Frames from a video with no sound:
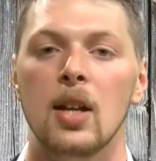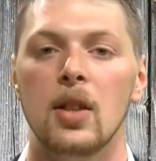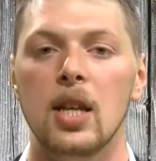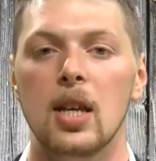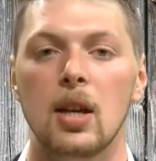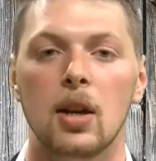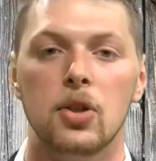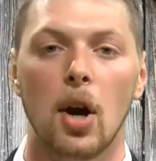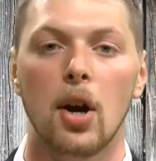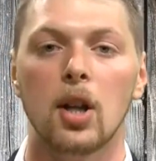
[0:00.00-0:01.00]
the
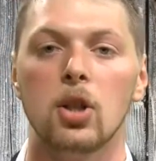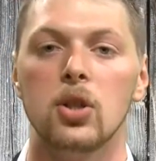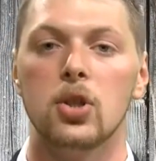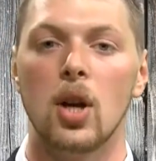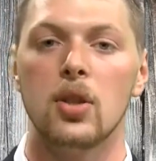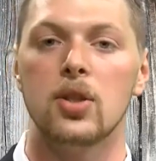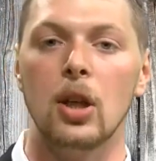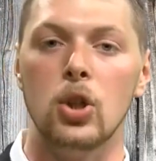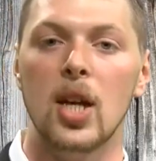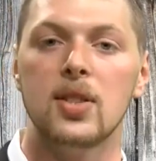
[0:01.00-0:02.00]
target could start
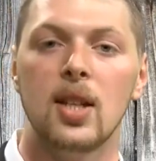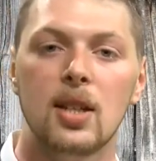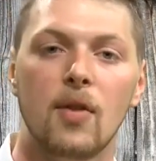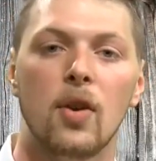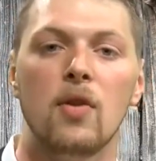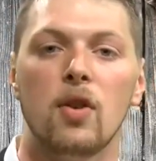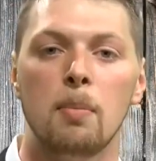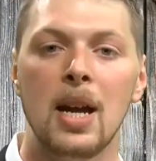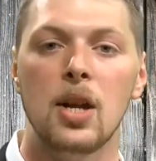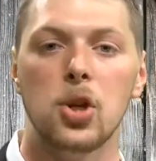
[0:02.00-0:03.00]
suggesting different
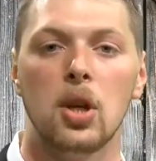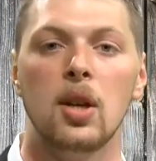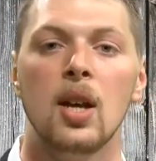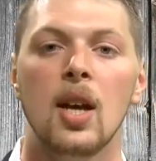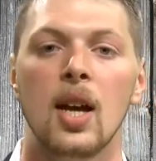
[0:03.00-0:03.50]
information